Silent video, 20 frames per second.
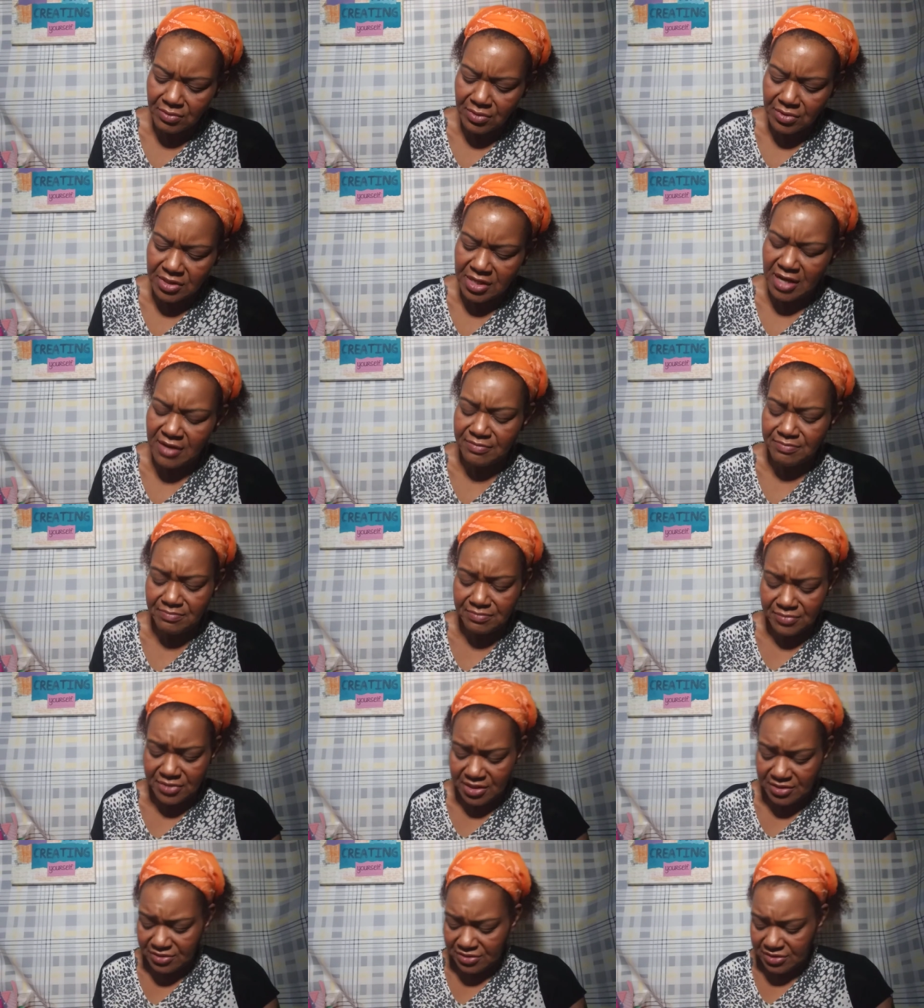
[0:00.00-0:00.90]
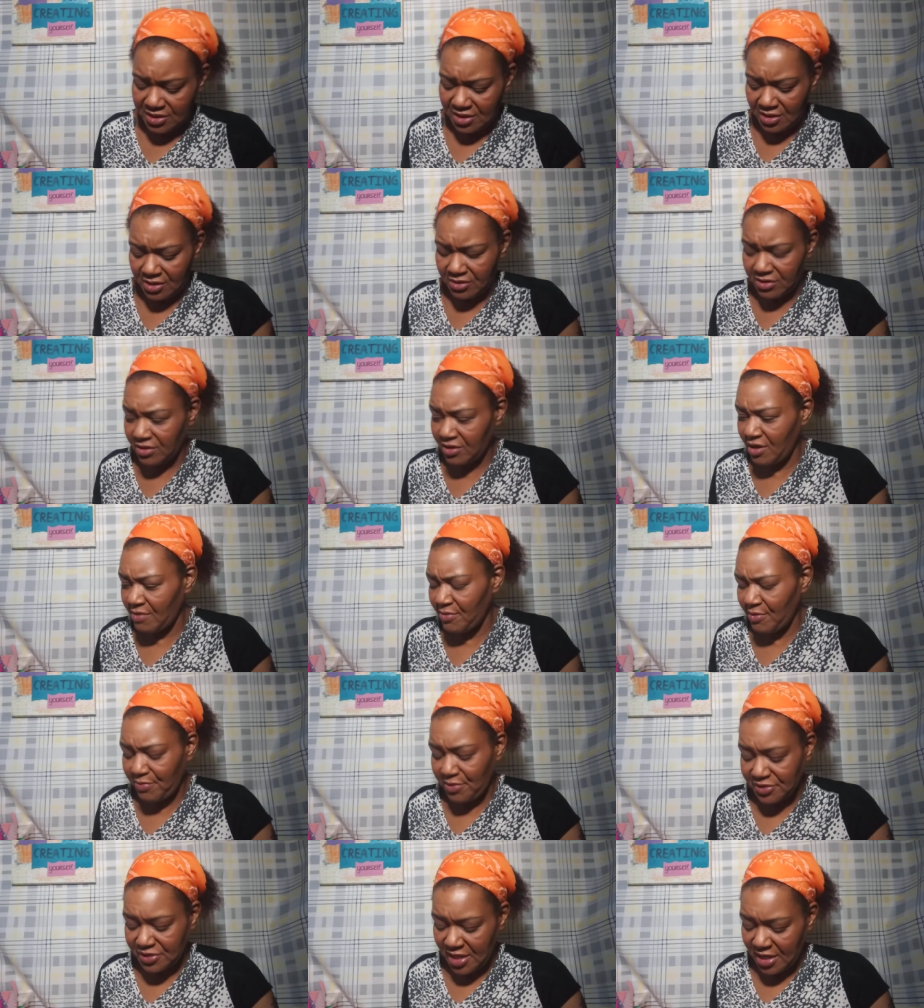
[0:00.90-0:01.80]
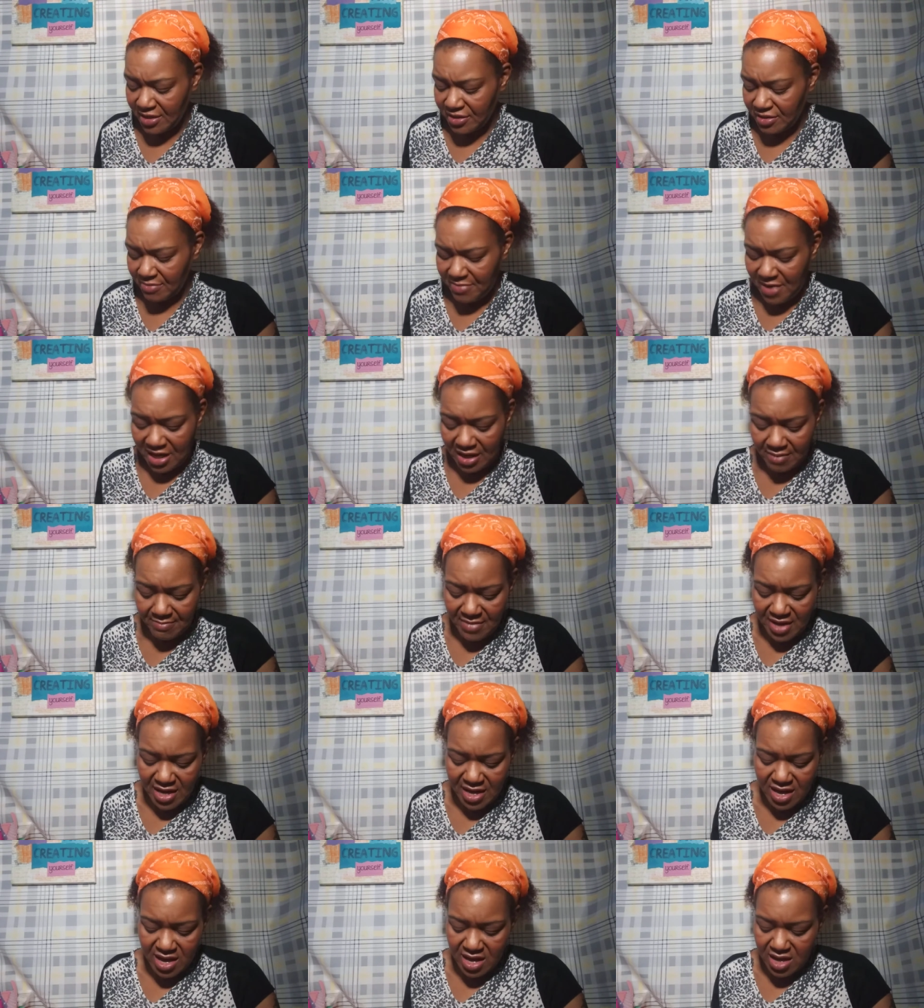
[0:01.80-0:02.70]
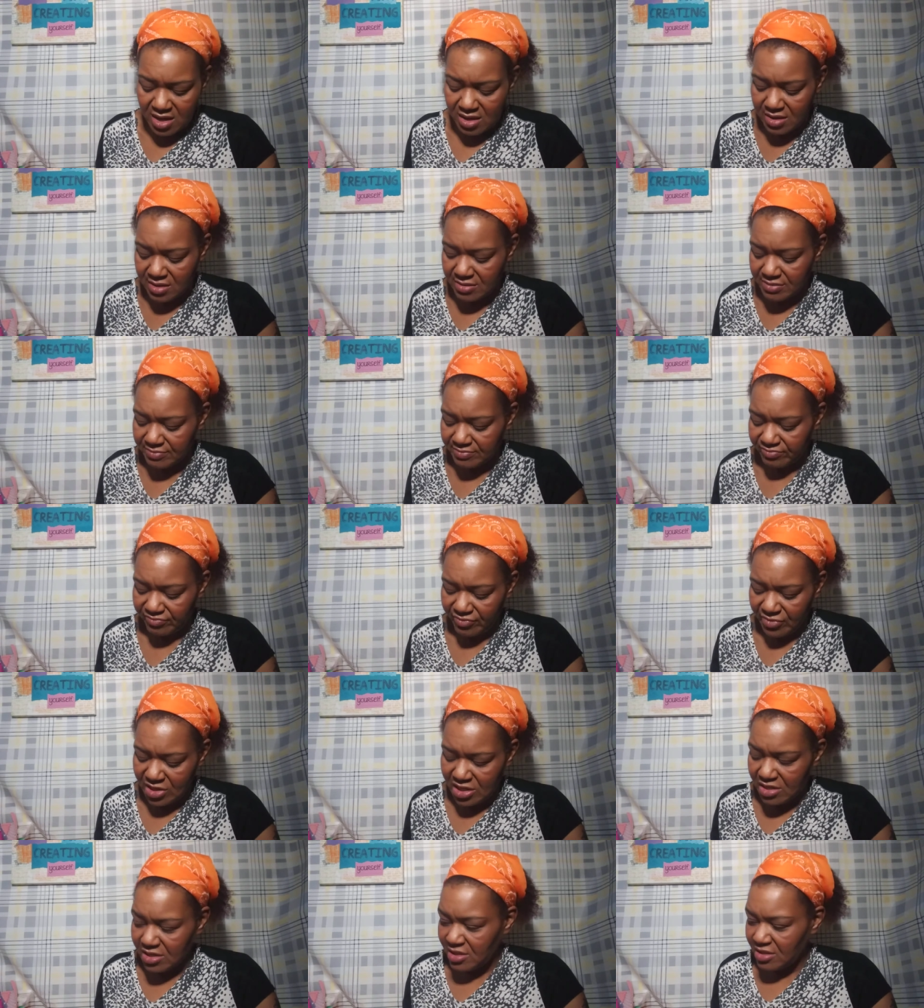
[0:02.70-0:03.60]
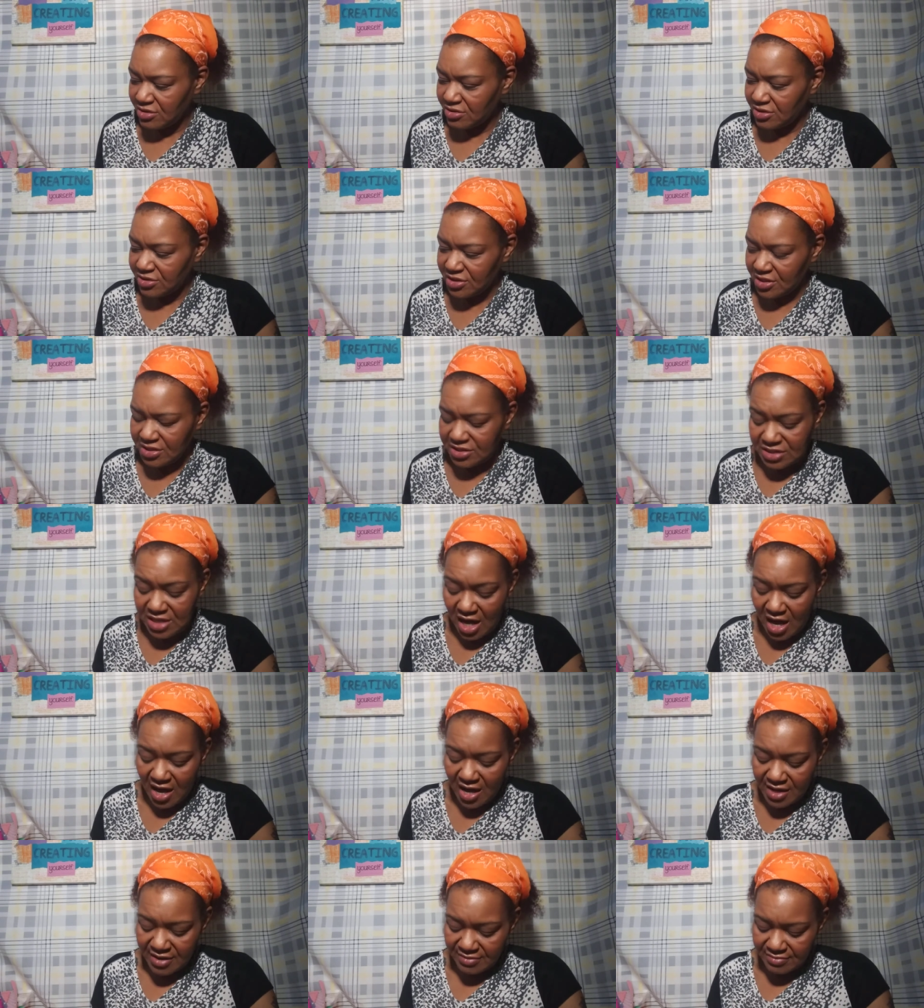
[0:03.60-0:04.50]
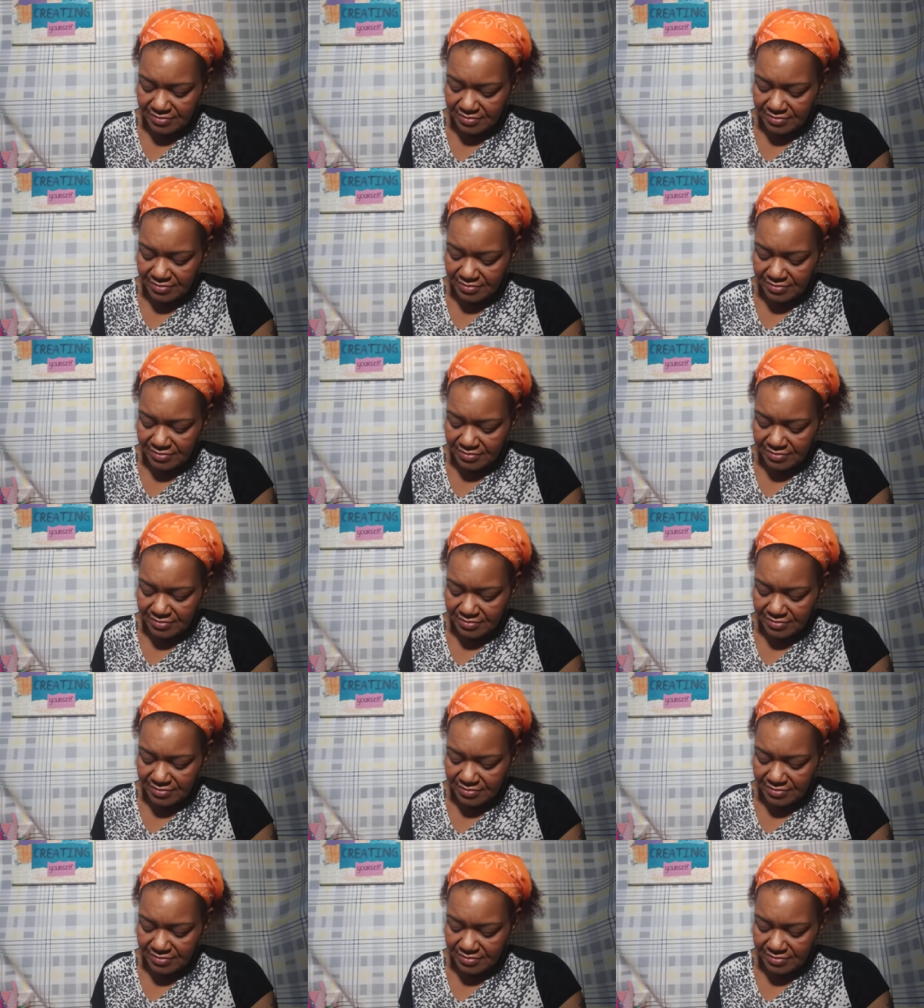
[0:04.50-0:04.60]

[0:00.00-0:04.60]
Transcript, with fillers: yep yeah, concealer I'm gonna put that on the back of my hand a dot.